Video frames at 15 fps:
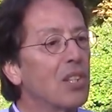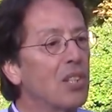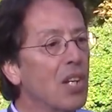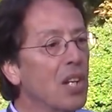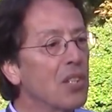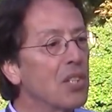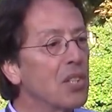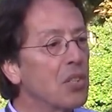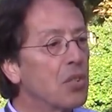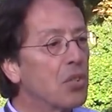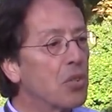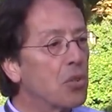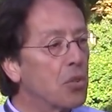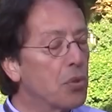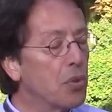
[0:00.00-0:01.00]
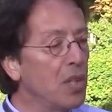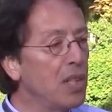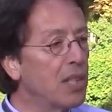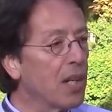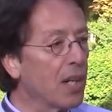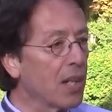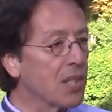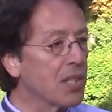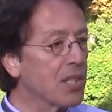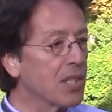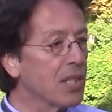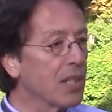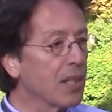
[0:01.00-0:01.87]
doesn't treat us